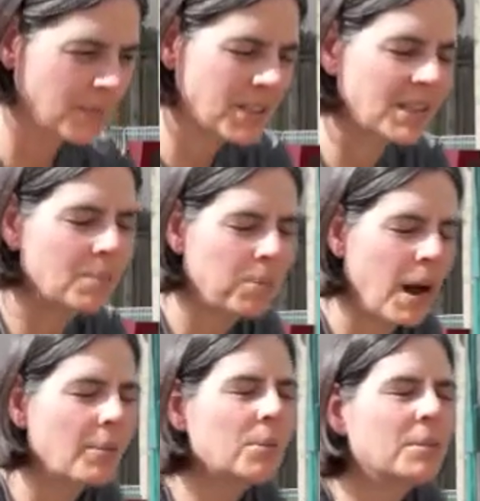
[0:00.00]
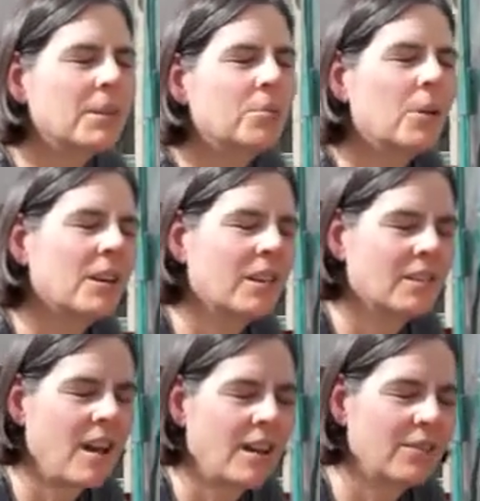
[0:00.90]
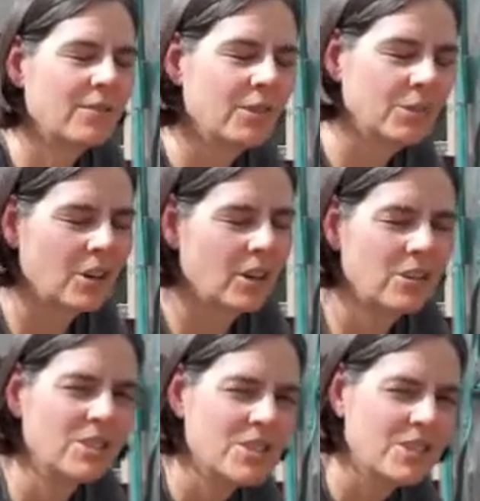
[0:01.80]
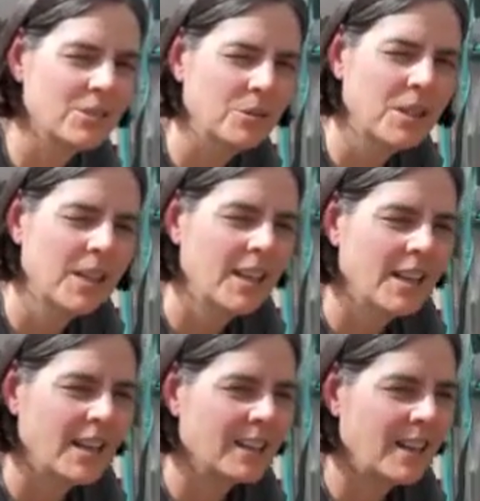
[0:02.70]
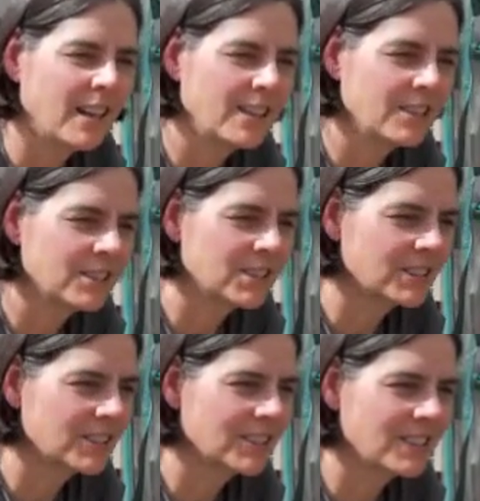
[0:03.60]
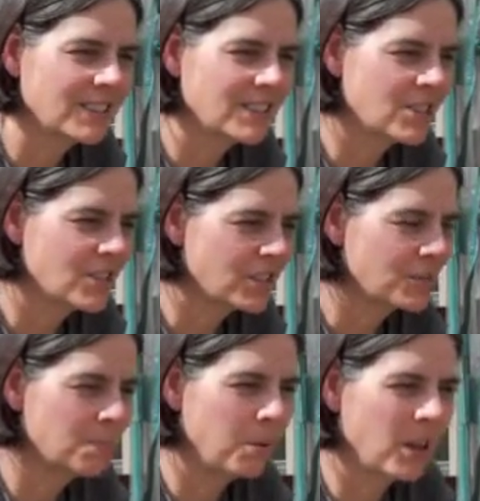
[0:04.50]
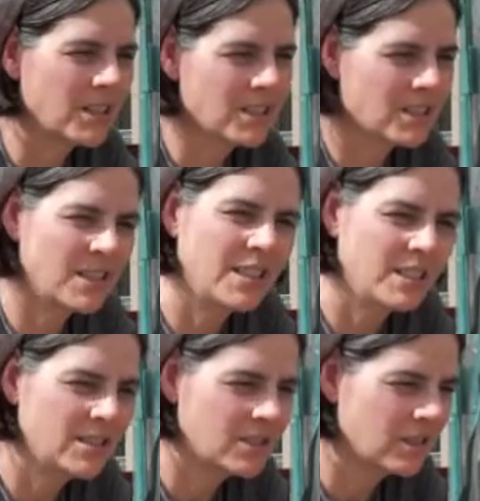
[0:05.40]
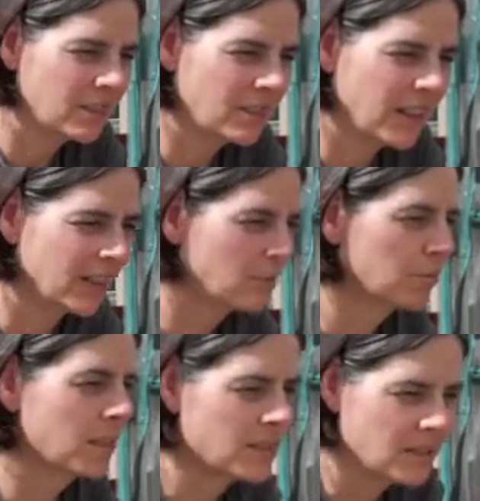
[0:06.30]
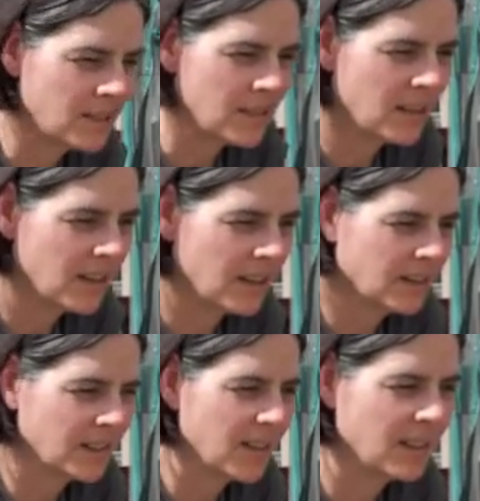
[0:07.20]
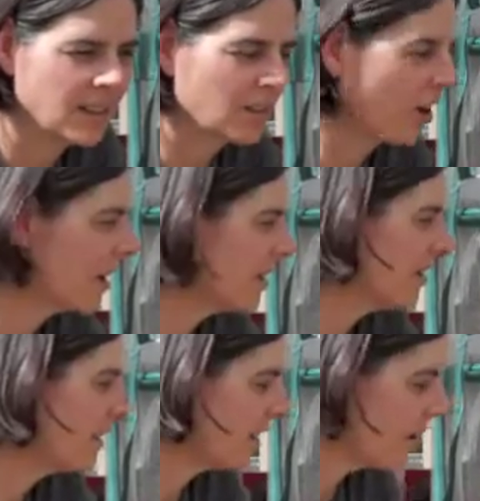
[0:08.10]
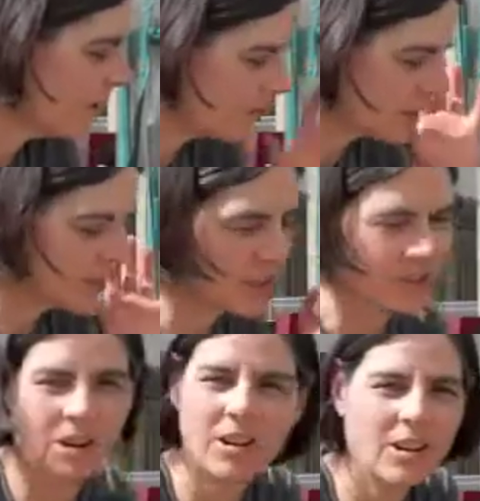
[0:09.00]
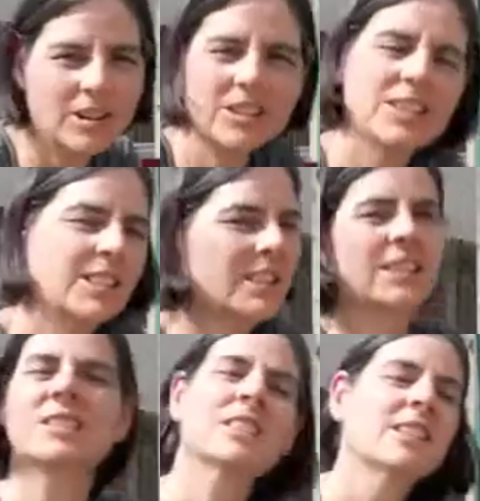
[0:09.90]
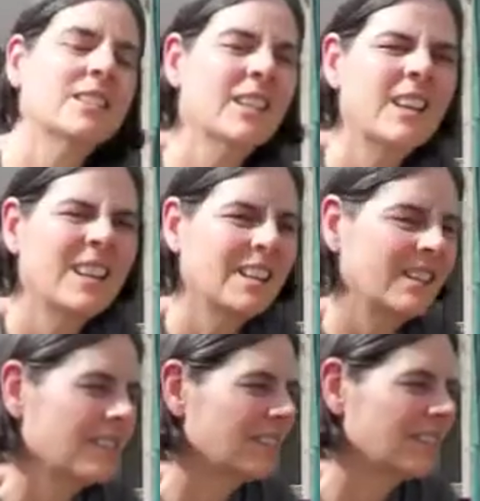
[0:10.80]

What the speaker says: did probably what a lot of new gardeners do, and that is just bought seeds like crazy and then thought, oh, I'm going to start all the seeds, and